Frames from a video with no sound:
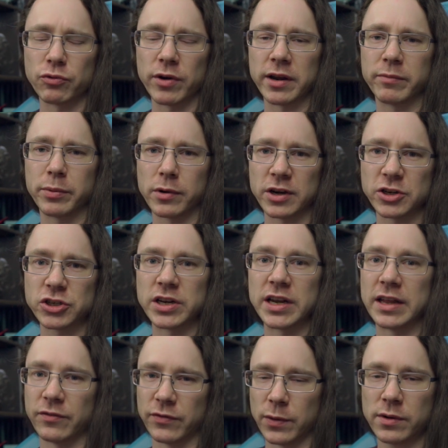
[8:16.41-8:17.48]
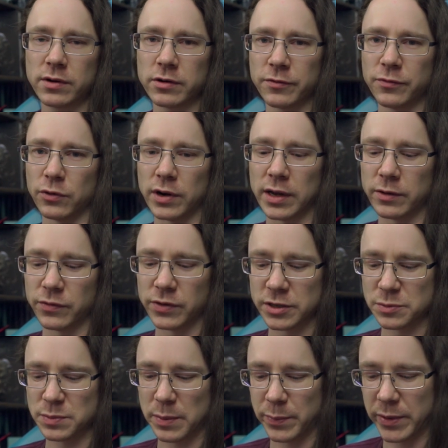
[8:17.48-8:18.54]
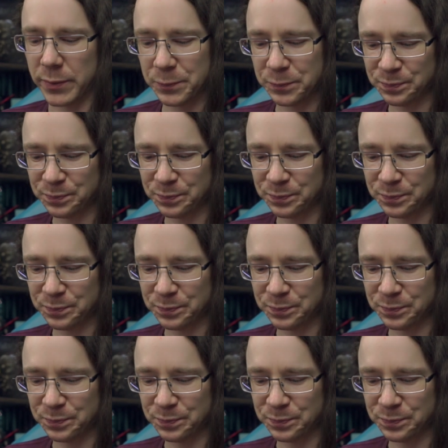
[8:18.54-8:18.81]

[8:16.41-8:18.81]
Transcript: rate of progression if you are a Fallout First member.